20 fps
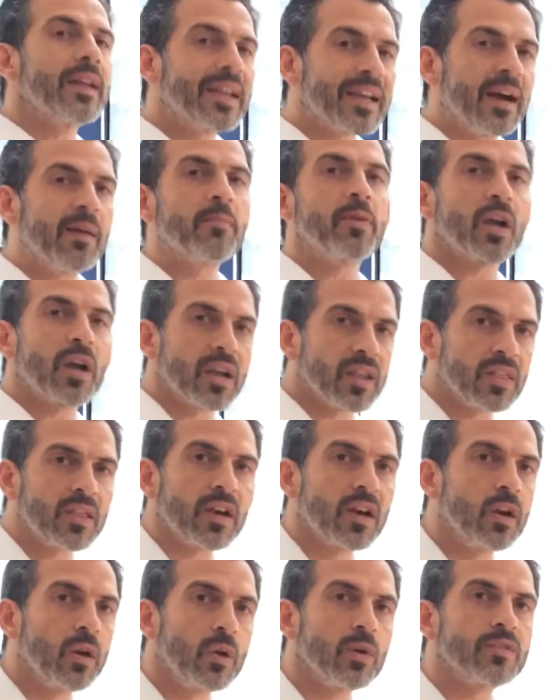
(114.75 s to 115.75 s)
come the
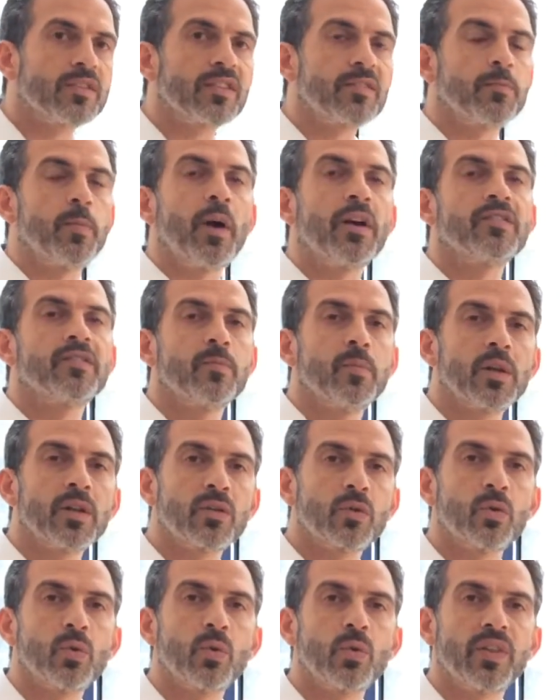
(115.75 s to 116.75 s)
closest possible
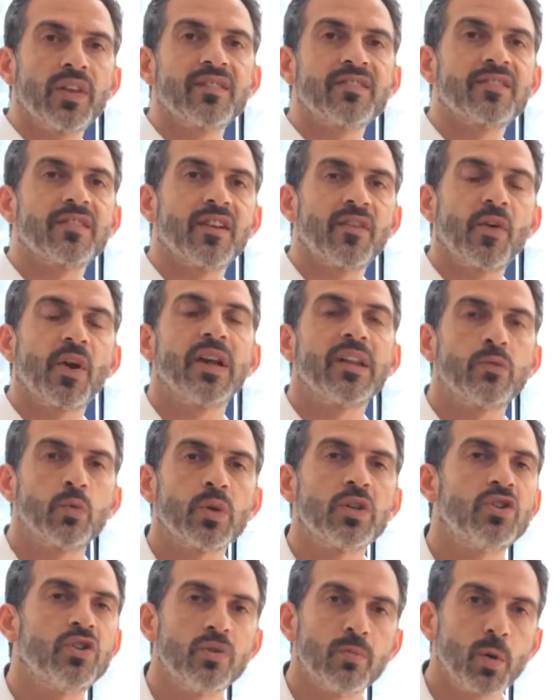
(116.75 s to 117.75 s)
to this rate
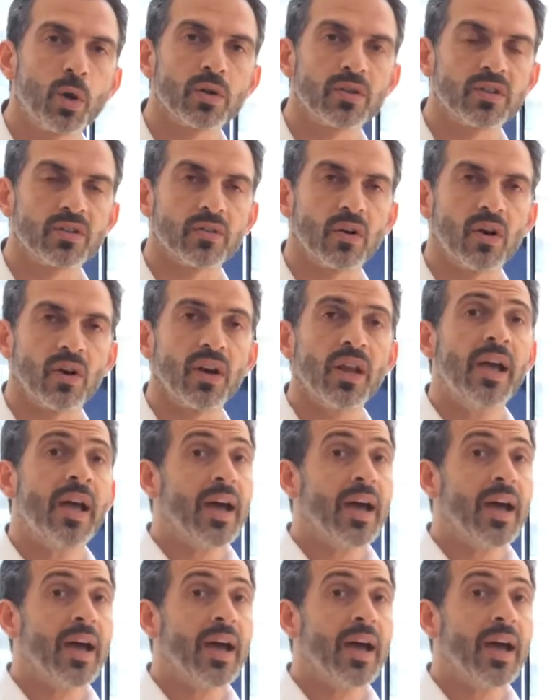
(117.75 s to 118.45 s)
which you bought it on.